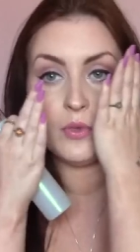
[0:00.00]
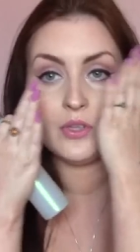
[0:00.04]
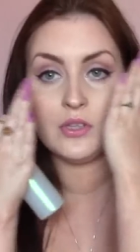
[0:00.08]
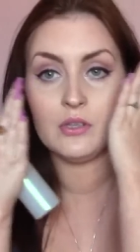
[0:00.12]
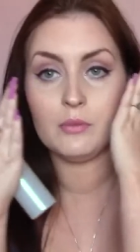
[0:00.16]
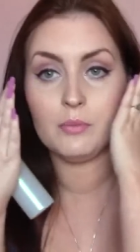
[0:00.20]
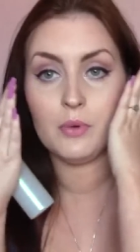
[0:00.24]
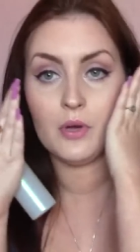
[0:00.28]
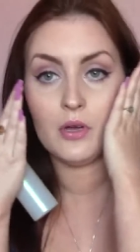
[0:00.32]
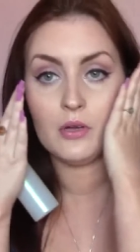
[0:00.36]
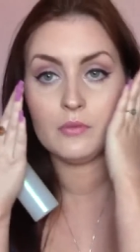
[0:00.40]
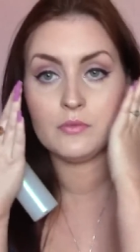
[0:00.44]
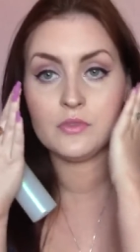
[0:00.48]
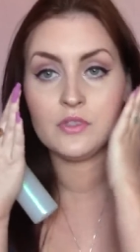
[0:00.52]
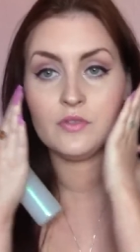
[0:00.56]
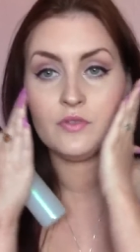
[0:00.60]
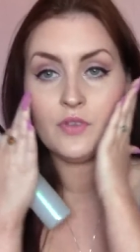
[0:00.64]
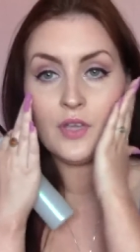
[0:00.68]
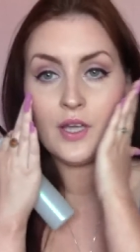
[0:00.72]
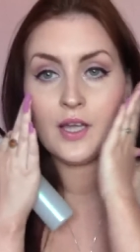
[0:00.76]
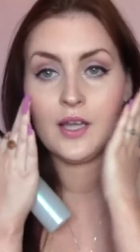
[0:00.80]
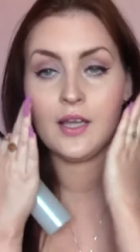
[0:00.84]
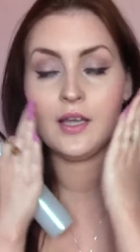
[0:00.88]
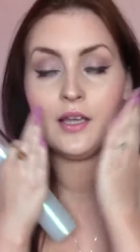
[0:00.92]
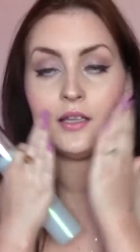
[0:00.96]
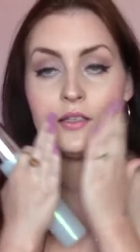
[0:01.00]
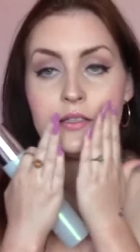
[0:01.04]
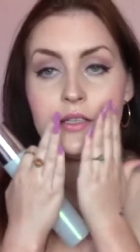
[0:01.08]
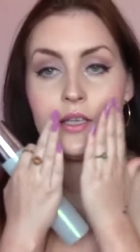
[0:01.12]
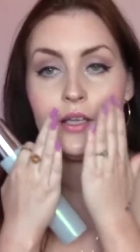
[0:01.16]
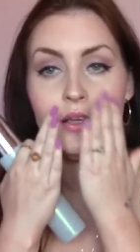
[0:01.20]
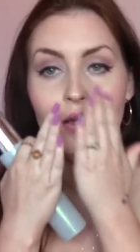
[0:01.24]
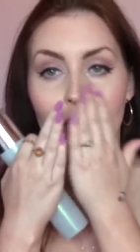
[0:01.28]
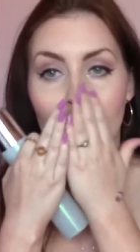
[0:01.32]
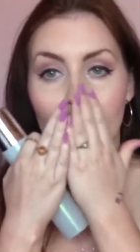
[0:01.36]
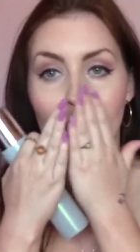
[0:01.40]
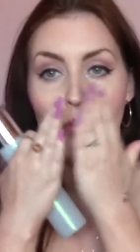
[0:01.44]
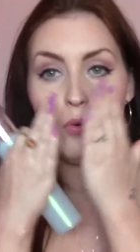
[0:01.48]
with the palms of your hand,
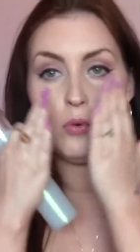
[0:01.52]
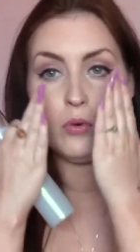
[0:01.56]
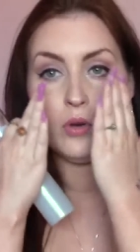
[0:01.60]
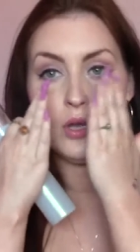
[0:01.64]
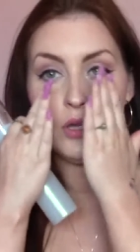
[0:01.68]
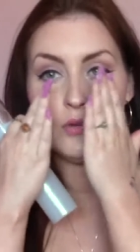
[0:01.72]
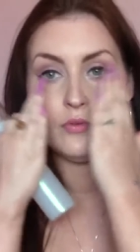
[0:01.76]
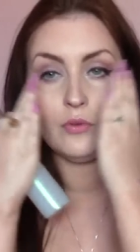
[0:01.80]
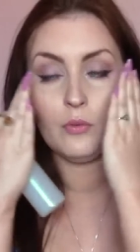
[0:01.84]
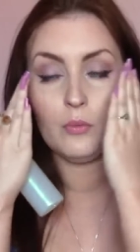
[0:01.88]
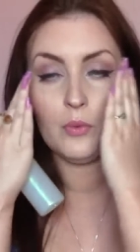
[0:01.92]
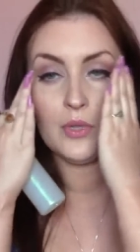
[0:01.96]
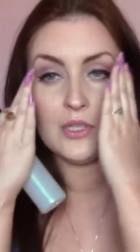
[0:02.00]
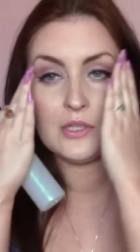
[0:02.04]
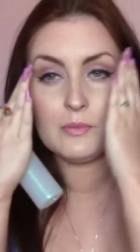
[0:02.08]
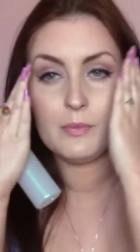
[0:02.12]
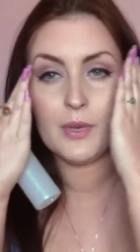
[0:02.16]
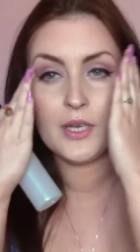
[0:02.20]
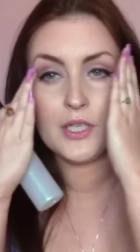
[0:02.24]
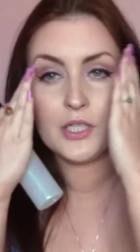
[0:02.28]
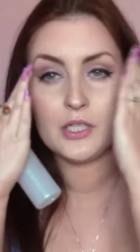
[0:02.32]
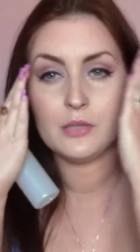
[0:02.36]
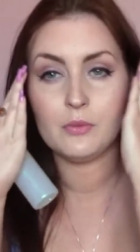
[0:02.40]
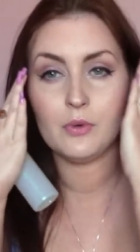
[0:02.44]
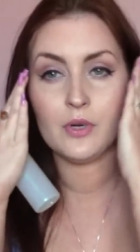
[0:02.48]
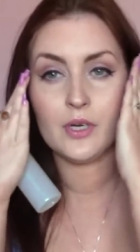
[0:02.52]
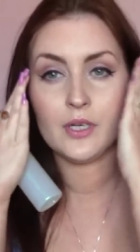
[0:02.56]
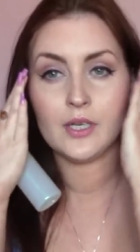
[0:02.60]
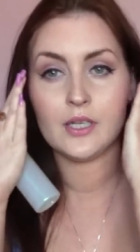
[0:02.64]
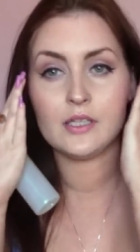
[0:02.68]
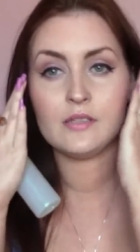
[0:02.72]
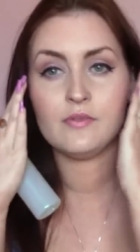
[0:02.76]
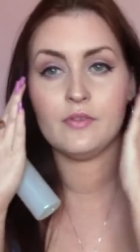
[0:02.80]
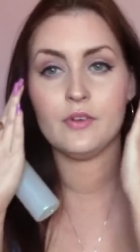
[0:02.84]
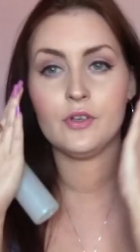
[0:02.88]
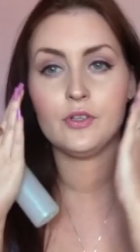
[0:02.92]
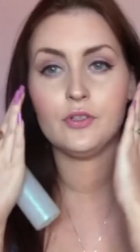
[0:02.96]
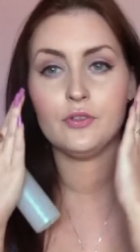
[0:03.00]
all over, especially where it
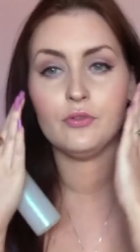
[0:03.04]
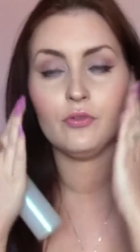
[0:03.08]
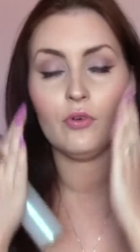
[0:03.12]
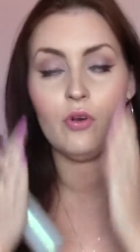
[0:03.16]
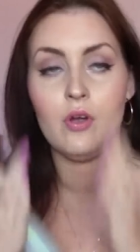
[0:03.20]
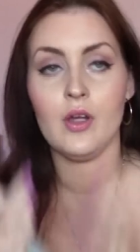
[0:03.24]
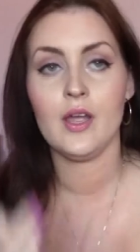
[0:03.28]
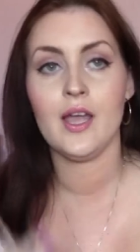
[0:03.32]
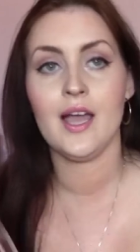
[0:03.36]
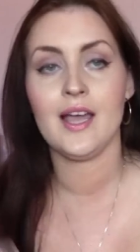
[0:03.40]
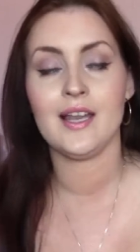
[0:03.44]
gets very dry.